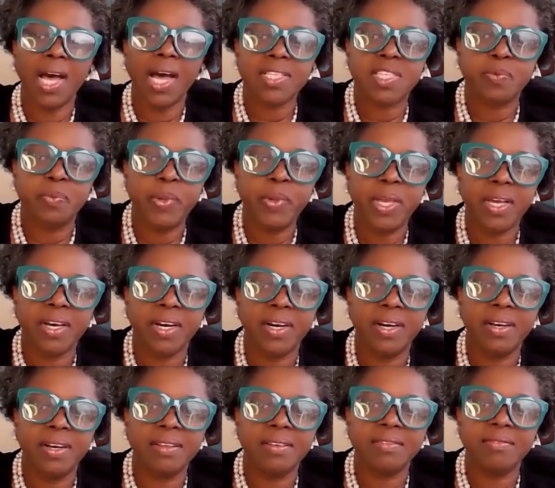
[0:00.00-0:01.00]
last
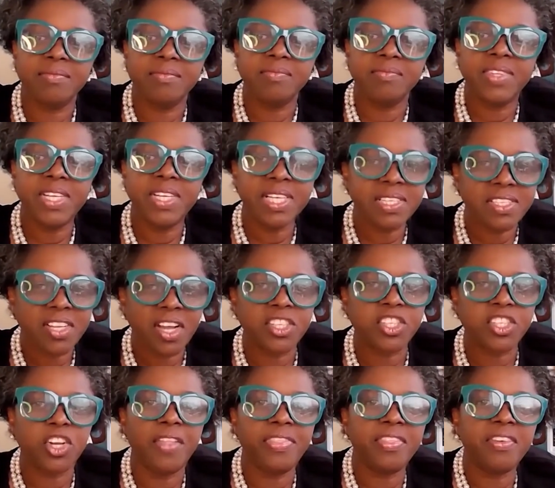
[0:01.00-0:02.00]
speaker did
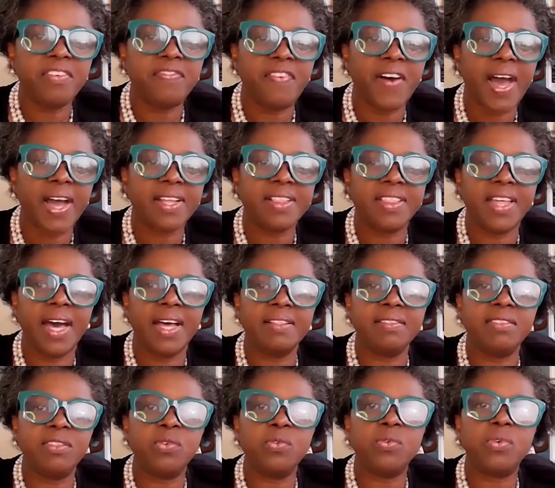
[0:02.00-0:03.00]
touch on the fact
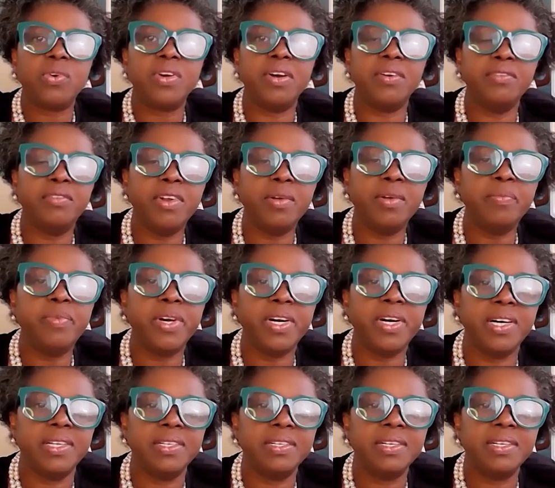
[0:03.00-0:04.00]
that the
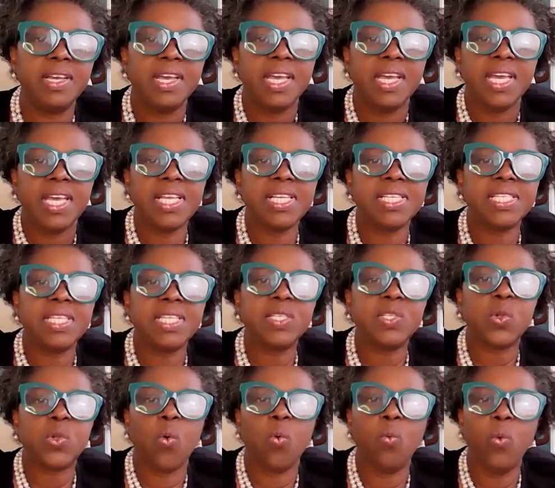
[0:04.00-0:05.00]
Caribbean is
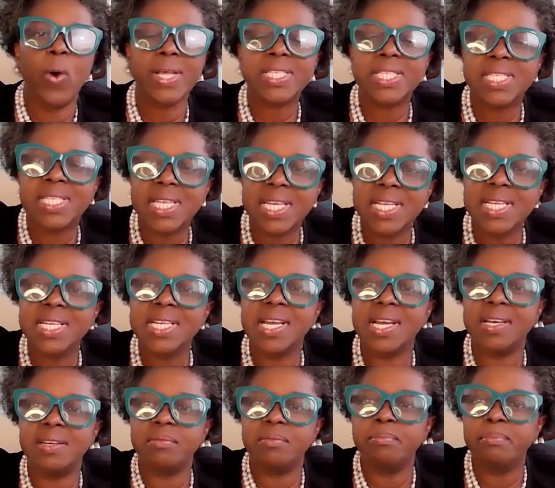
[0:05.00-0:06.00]
this West
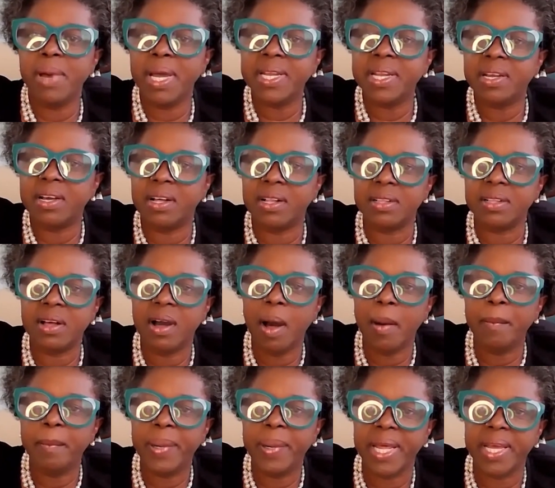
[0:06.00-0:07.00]
Indian medical
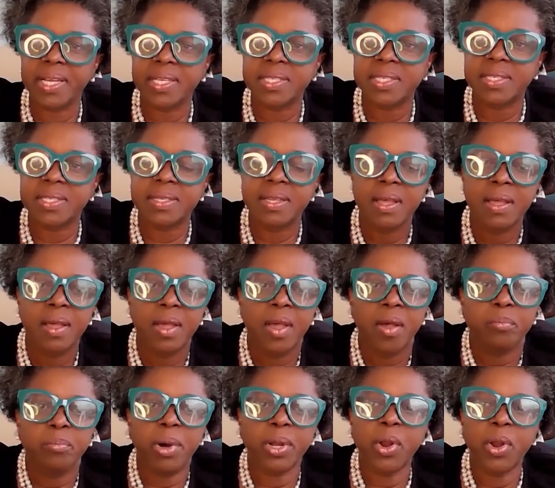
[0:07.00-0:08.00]
complex.
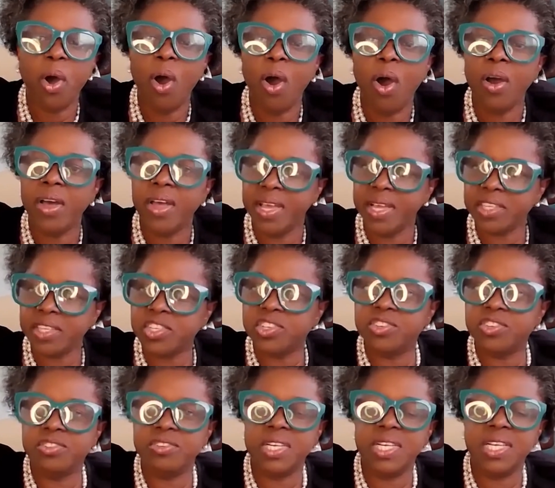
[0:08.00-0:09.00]
But our
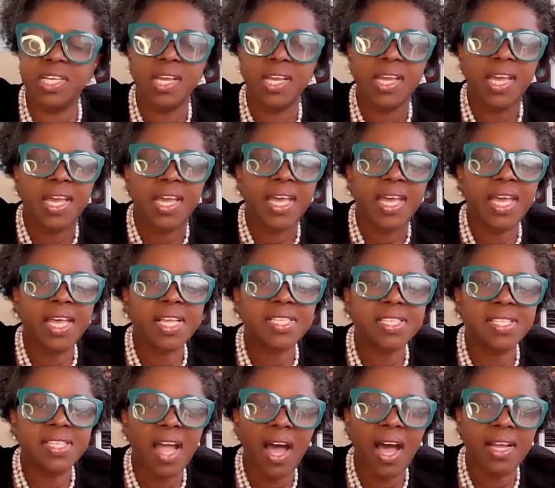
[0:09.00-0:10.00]
history
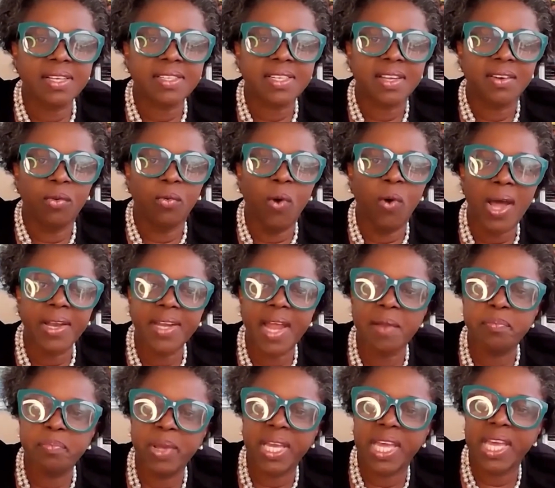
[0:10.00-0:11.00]
is not one
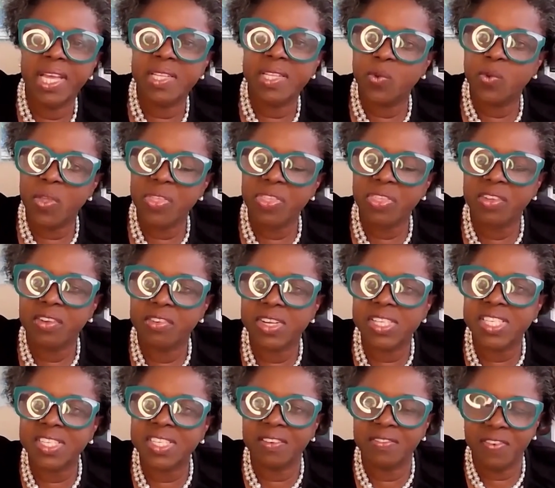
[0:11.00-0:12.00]
that begins with
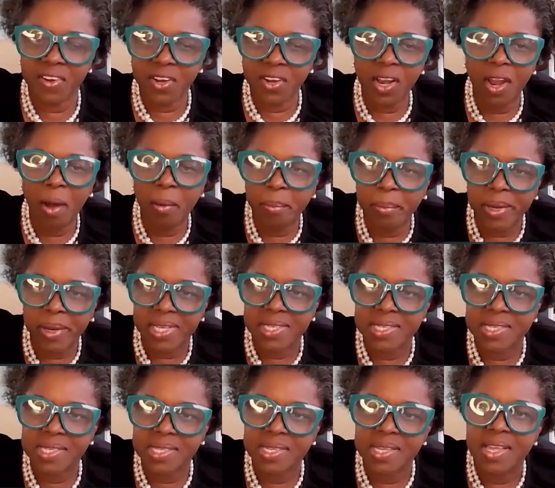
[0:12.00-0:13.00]
Christopher
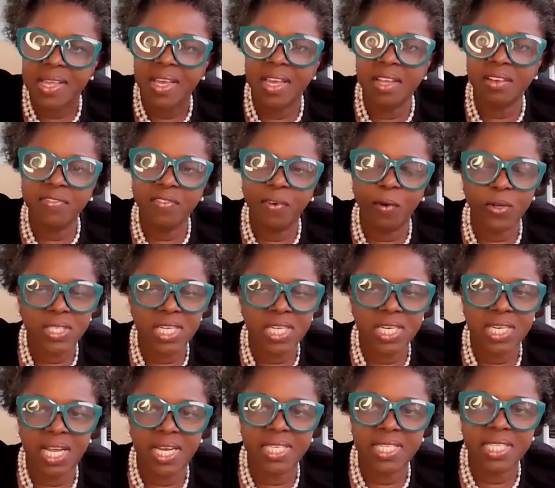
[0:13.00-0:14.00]
Columbus in
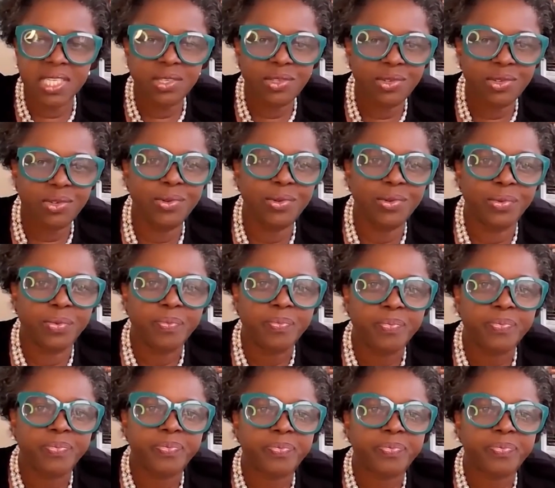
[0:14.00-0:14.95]
1492.